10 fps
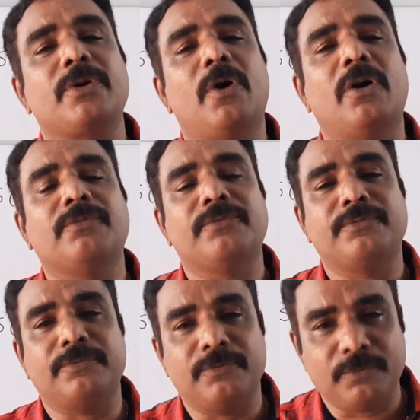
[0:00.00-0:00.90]
of
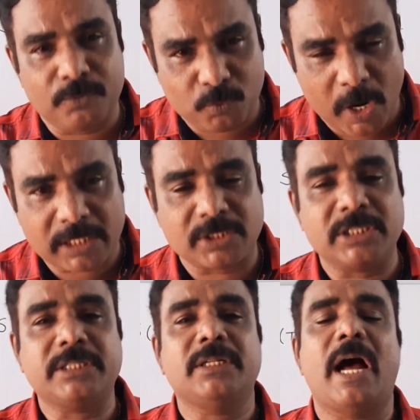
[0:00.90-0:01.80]

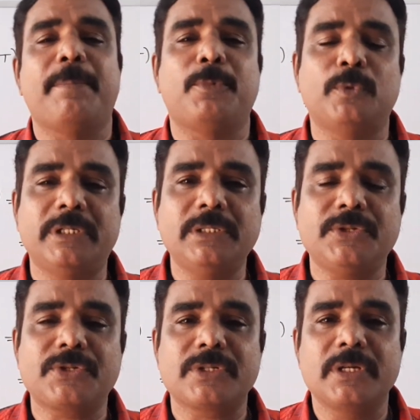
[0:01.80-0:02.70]
water
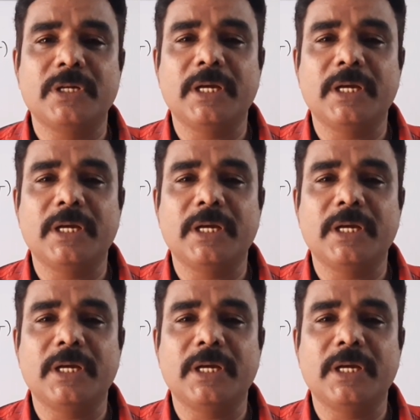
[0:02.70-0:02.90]
upwards,